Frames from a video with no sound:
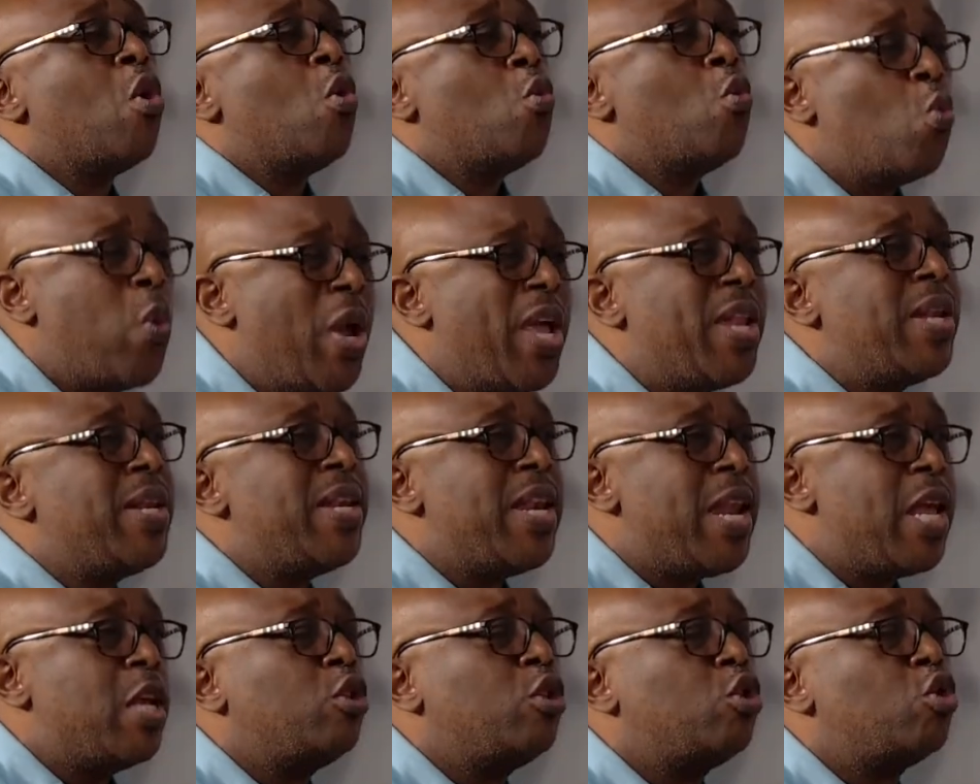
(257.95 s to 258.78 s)
We
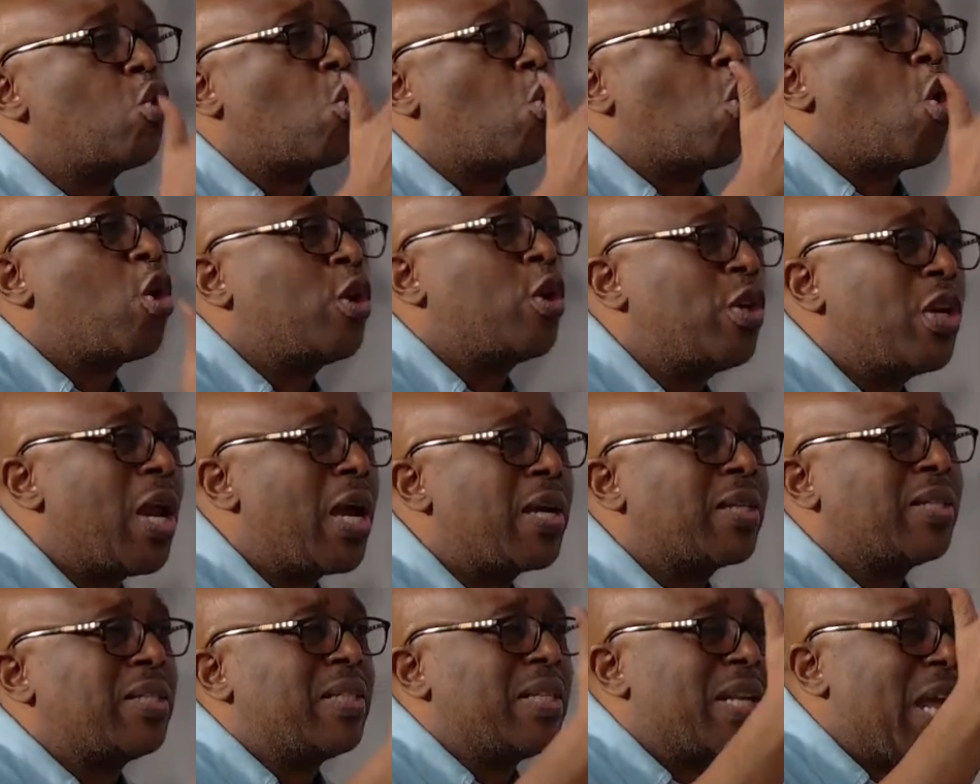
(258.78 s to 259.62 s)
need to
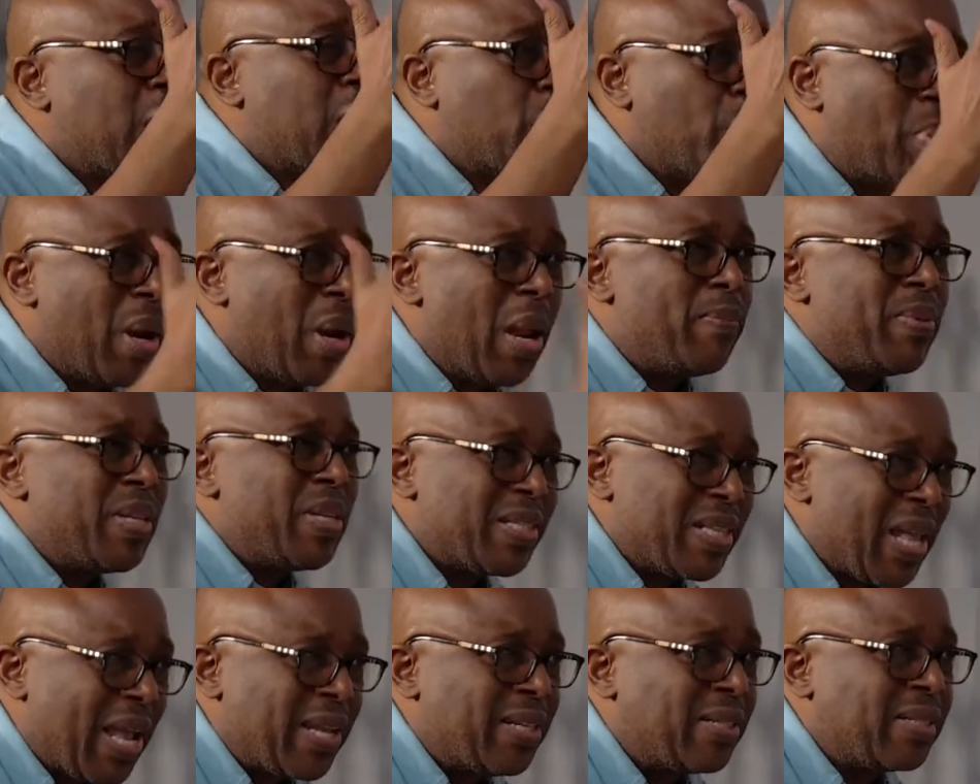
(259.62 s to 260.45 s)
conduct that
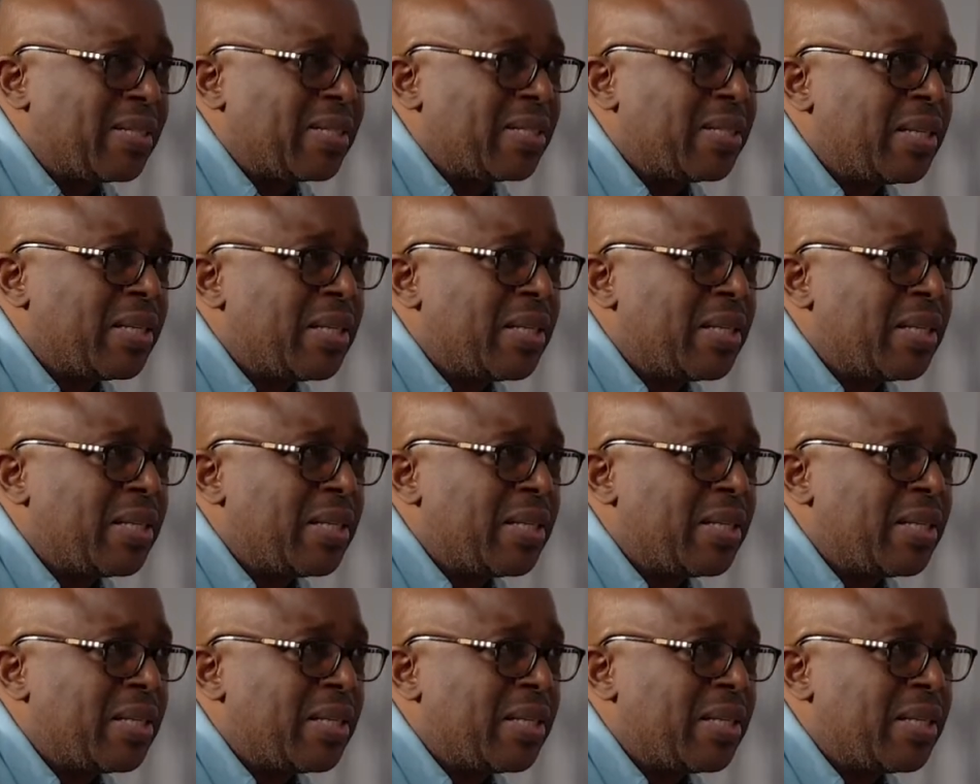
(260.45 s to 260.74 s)
plebiscite,